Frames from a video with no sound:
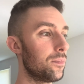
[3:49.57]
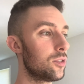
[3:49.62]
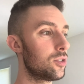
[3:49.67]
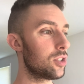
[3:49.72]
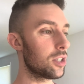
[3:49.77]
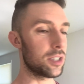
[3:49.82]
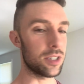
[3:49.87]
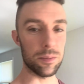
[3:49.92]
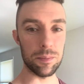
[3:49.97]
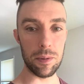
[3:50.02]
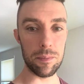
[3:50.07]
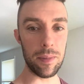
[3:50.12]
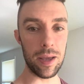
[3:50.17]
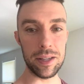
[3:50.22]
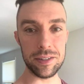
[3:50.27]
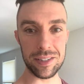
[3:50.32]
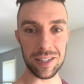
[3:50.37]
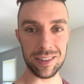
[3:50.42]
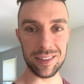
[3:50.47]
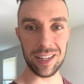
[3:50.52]
Just some
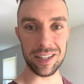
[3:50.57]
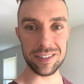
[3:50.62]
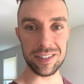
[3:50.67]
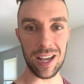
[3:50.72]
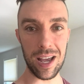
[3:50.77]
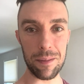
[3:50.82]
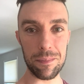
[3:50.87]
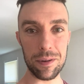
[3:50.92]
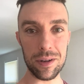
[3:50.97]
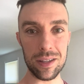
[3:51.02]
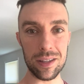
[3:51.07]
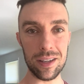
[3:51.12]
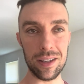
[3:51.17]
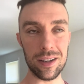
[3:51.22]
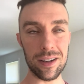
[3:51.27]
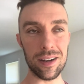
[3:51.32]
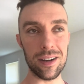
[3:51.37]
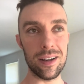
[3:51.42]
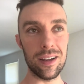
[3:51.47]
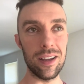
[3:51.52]
amazing things happening
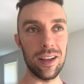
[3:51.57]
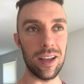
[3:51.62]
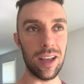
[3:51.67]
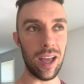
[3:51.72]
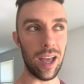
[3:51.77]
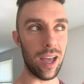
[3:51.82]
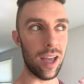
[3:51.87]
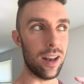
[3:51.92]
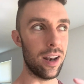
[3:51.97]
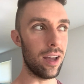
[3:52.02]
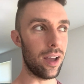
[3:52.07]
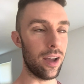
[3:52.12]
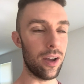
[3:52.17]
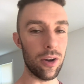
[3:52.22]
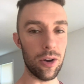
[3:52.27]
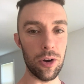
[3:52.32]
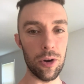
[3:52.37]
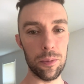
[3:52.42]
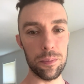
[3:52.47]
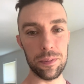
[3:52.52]
here. And I
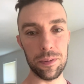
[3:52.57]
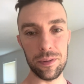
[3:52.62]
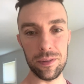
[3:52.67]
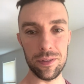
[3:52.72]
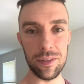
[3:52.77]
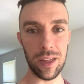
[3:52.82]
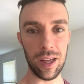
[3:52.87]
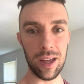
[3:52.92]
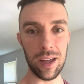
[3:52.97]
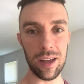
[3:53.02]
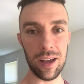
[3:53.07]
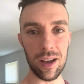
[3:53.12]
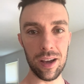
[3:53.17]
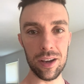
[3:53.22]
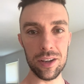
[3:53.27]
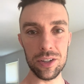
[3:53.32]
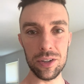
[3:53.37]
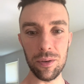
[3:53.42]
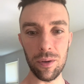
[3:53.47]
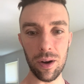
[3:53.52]
hope
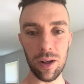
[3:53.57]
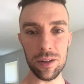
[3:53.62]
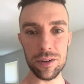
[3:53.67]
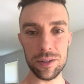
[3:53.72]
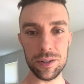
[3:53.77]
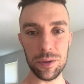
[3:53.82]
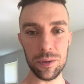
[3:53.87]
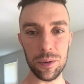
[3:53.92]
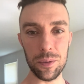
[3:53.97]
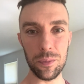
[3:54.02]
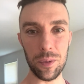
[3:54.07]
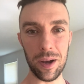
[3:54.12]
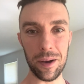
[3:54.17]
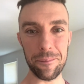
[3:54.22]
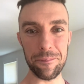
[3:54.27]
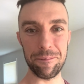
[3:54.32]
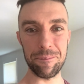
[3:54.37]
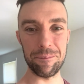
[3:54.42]
that you all are doing well.